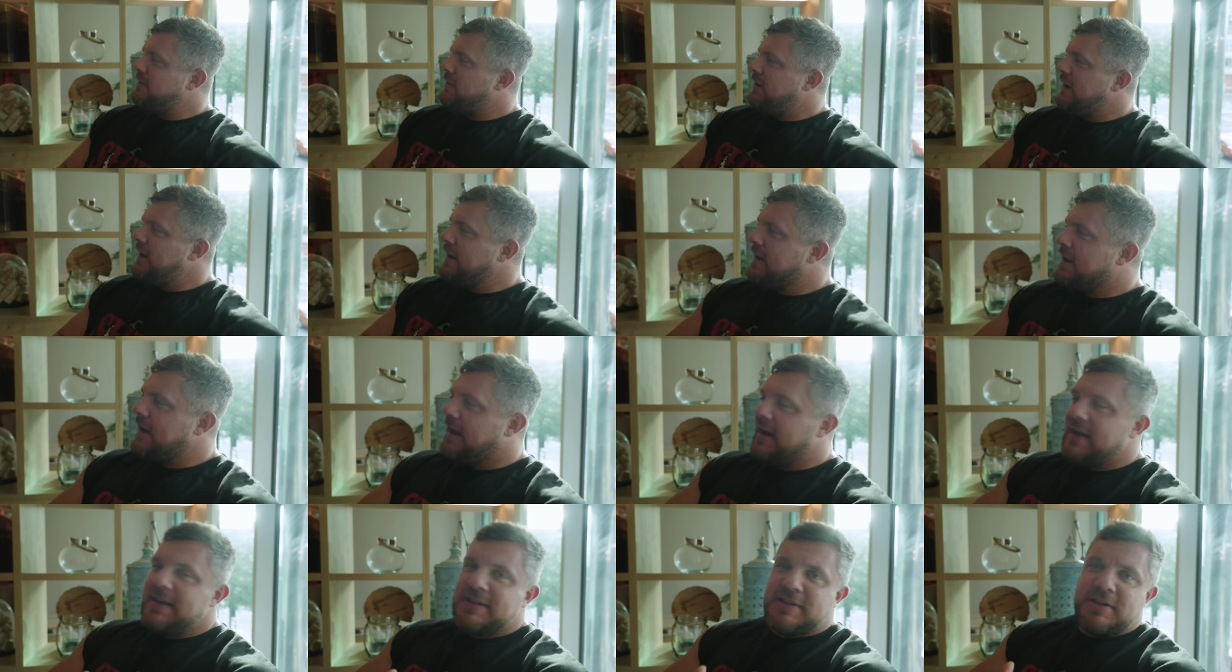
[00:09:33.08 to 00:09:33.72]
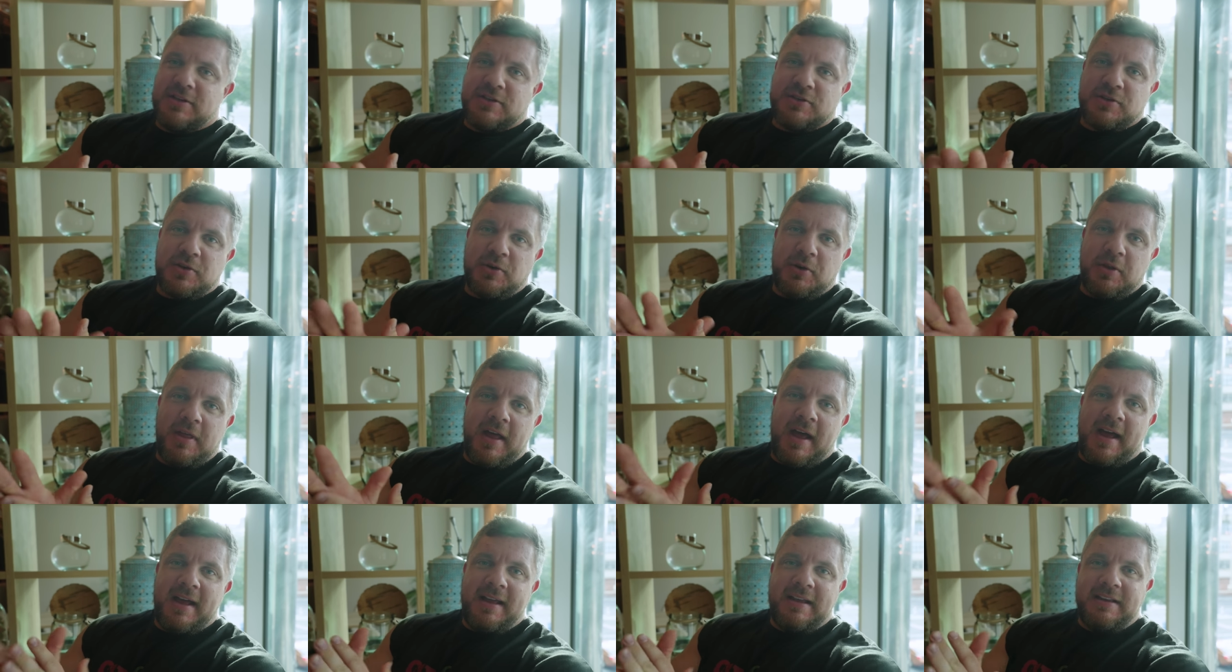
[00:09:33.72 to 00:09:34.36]
right, guys, so
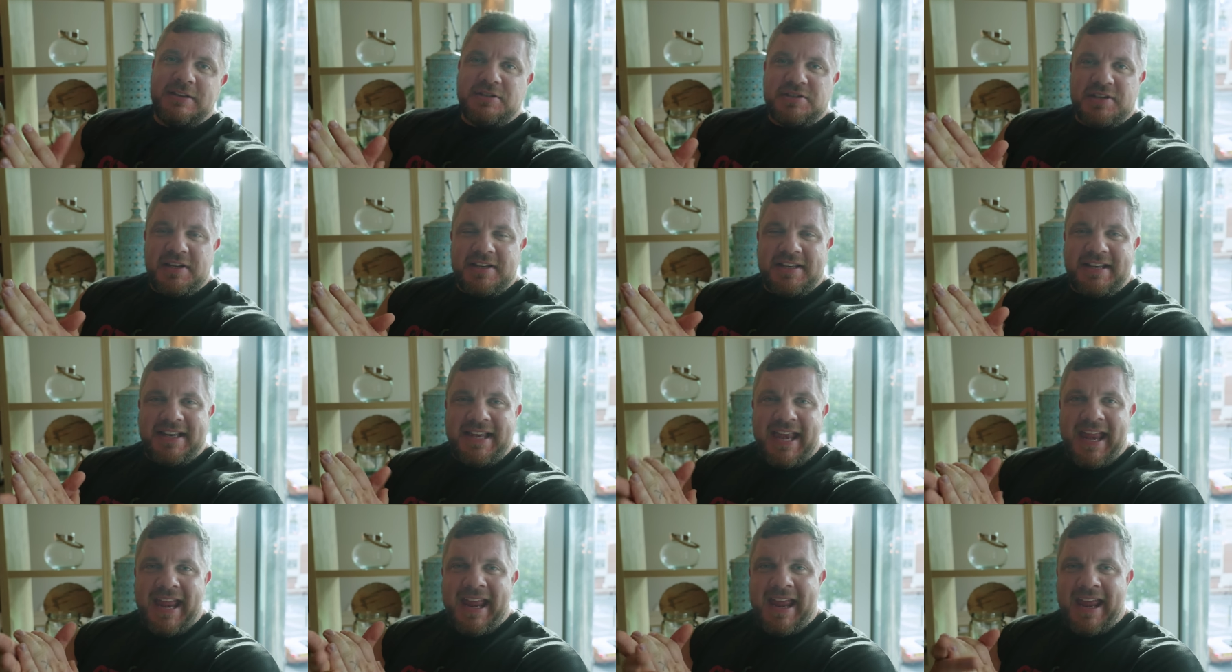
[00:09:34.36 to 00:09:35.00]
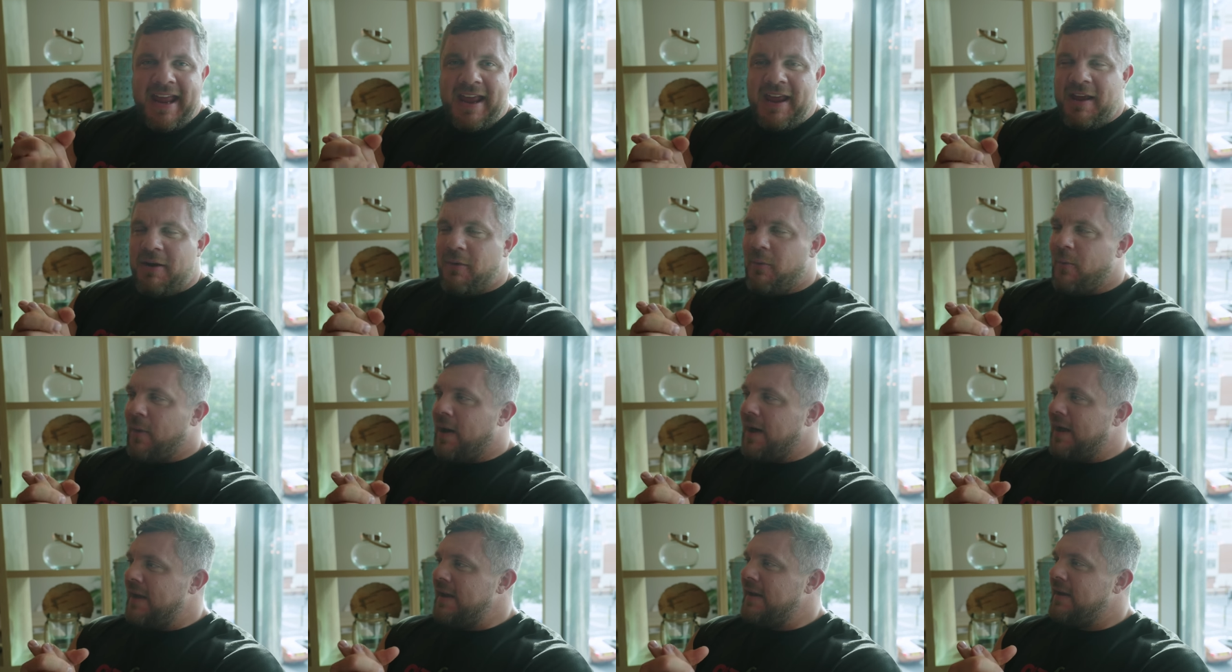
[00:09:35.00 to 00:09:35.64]
that is day
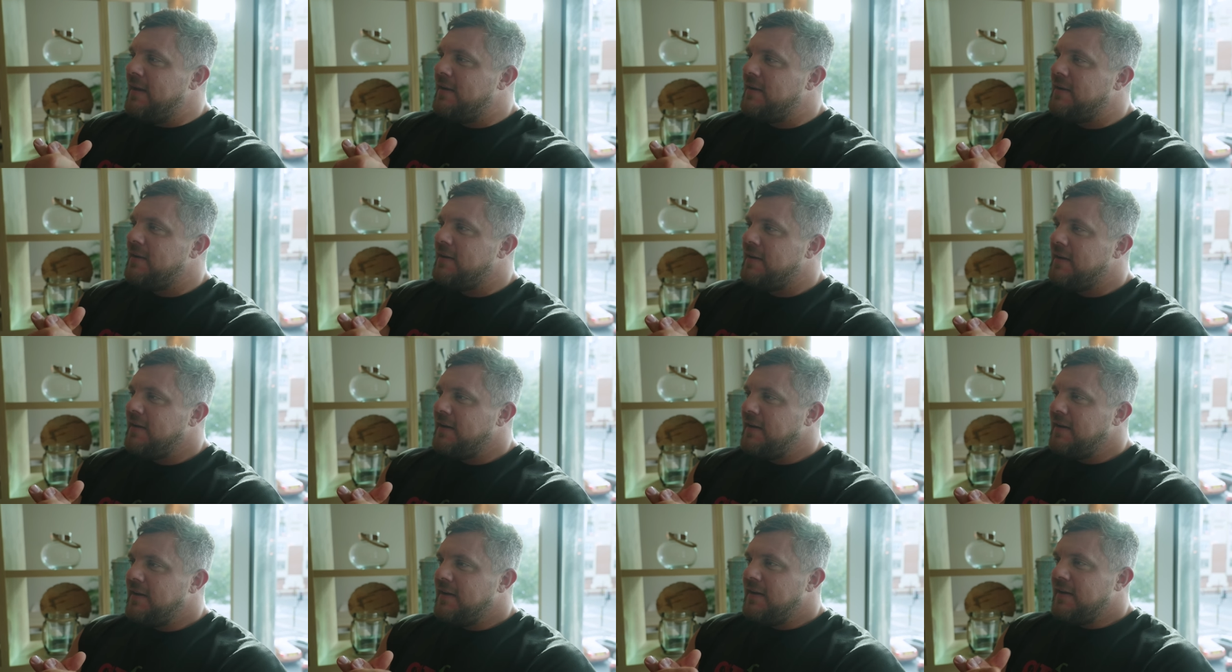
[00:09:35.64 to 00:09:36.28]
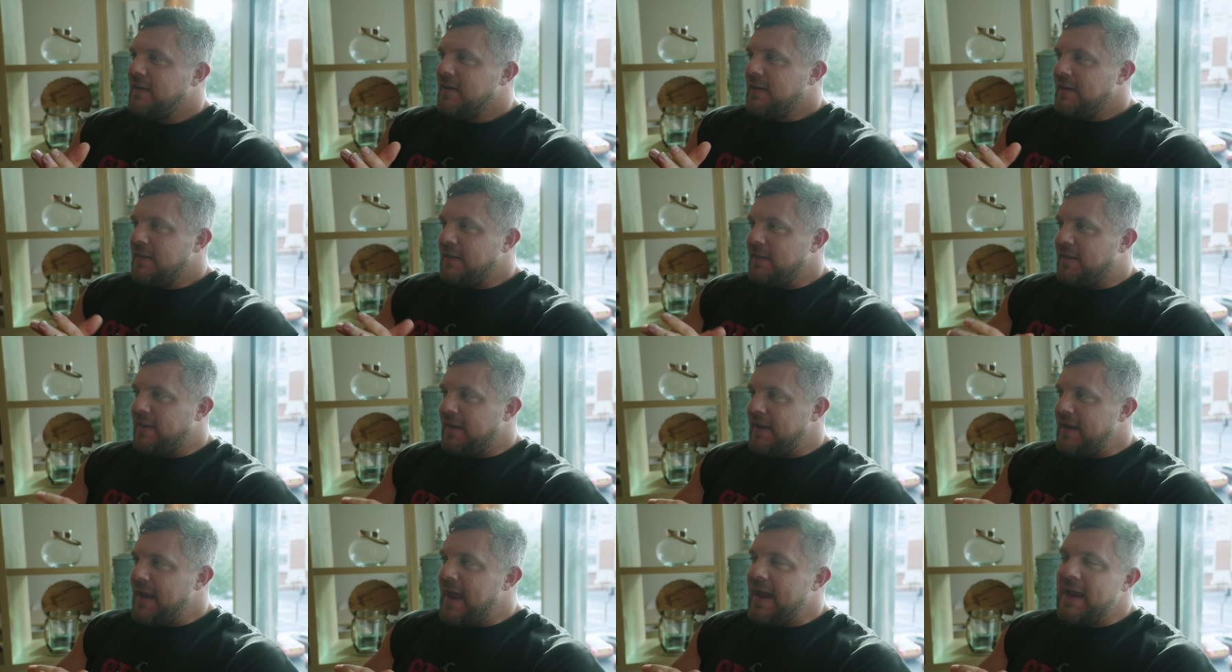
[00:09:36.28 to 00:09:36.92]
one,
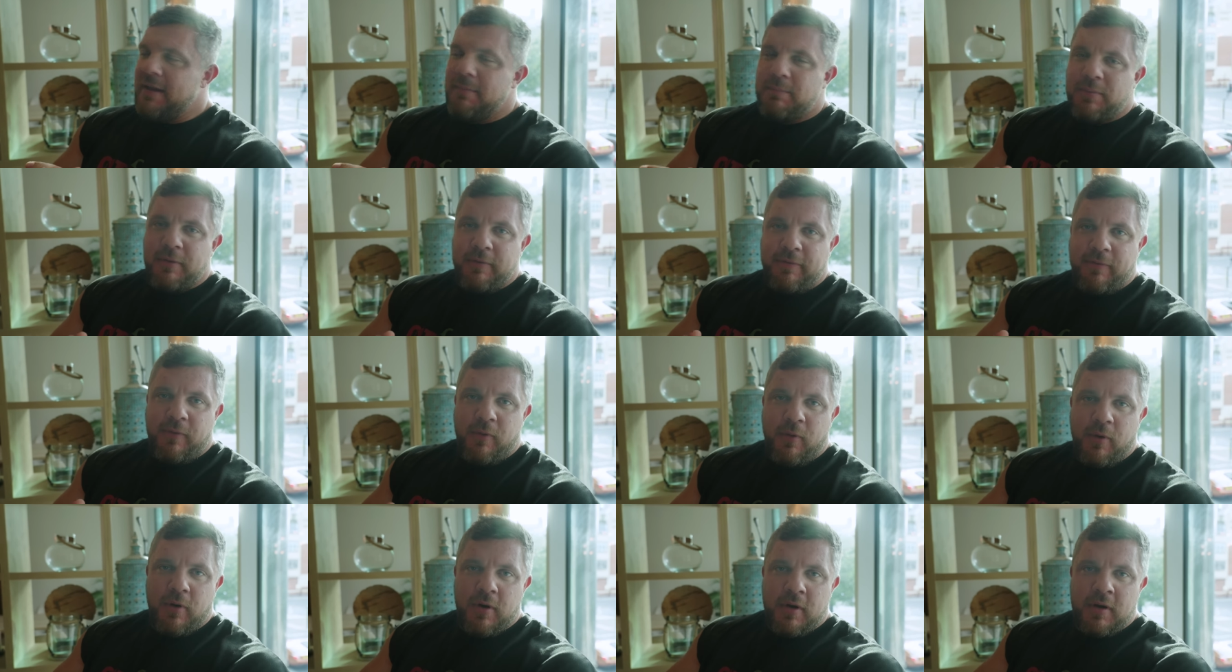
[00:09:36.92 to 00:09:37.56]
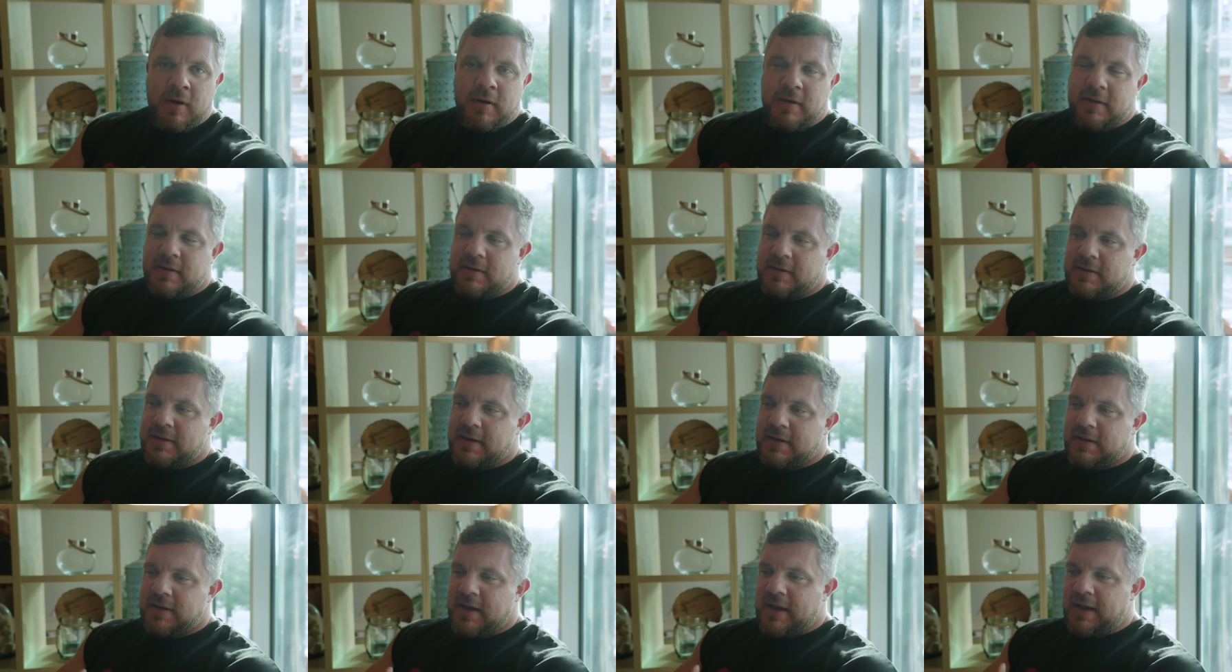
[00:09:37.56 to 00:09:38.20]
the night before
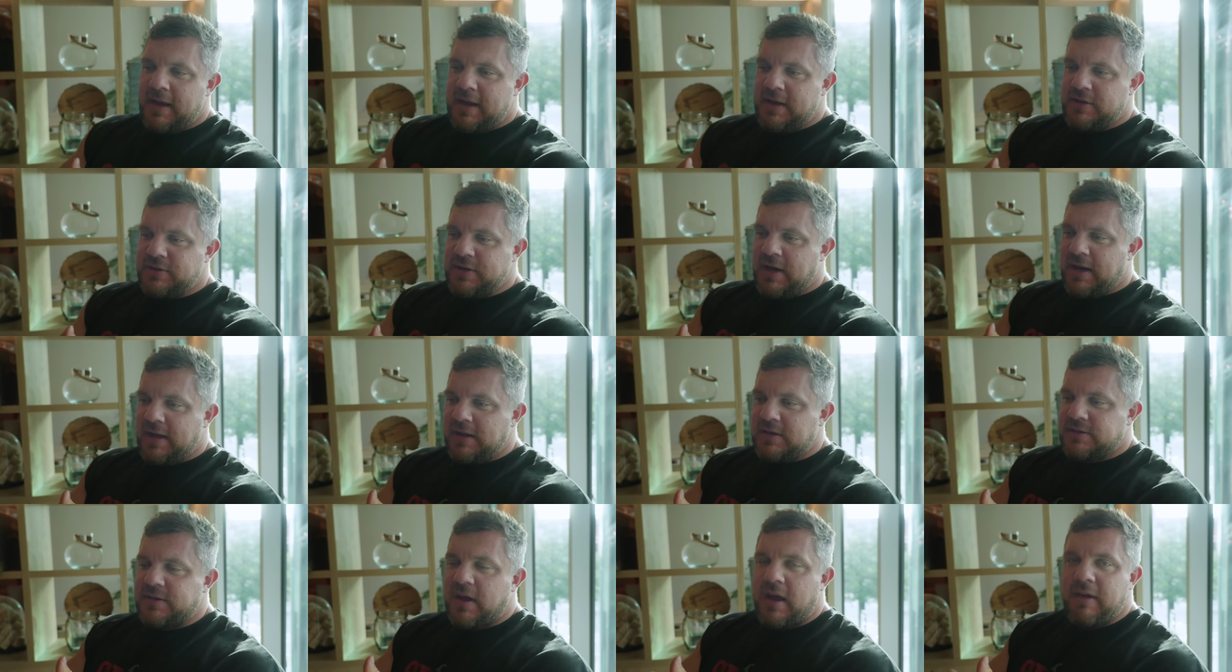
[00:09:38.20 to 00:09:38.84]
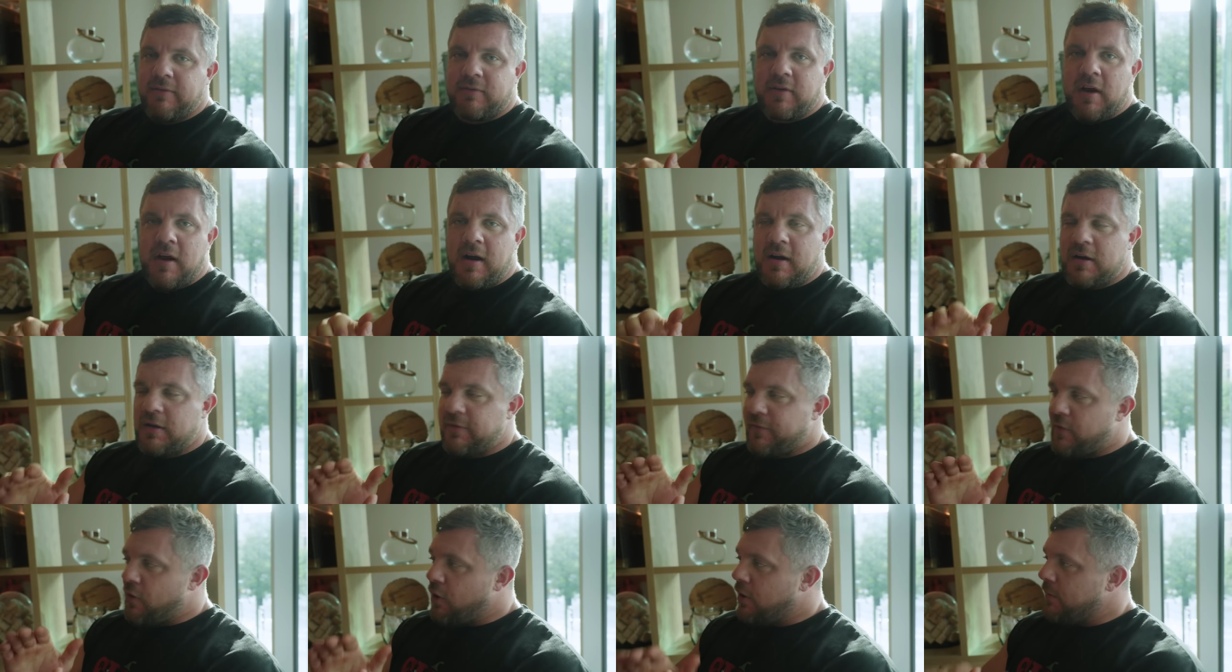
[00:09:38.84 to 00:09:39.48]
uh, Giants Live
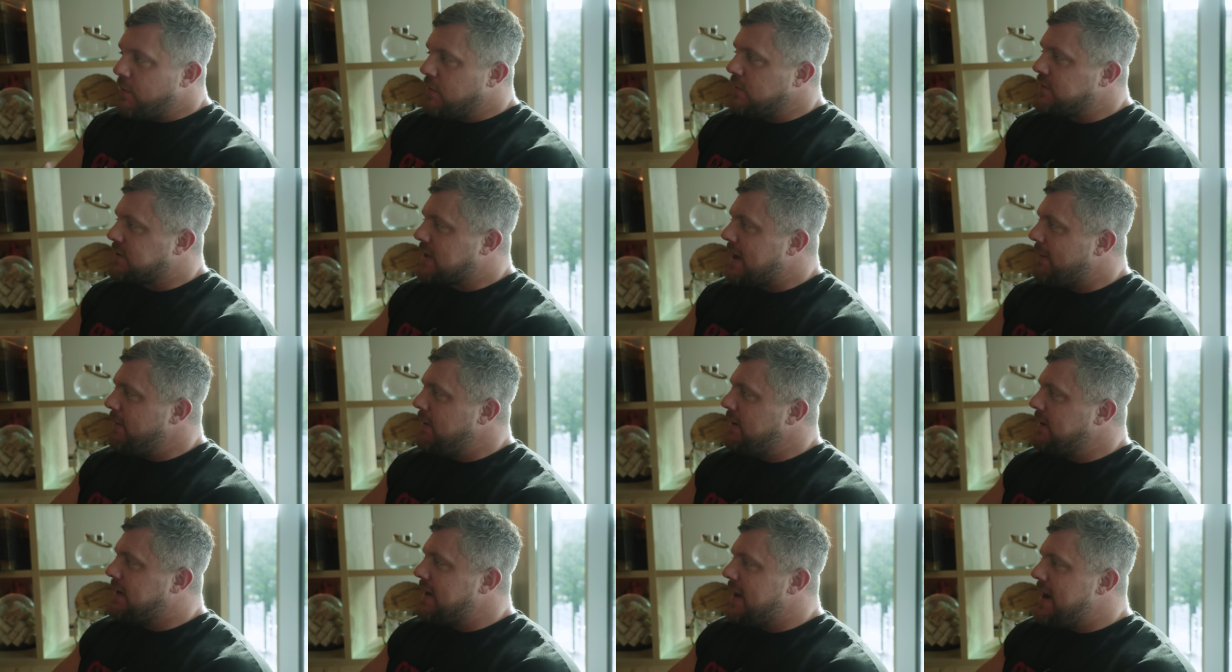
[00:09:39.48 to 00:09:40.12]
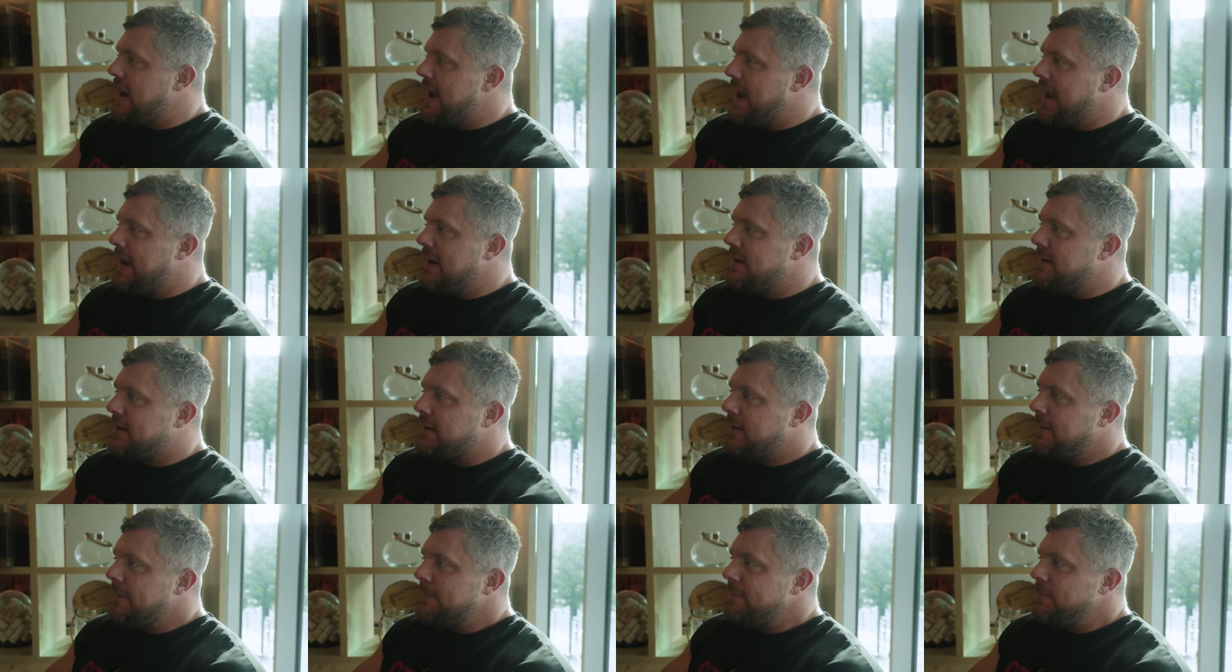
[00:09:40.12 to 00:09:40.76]
Cardiff almost coming to an end.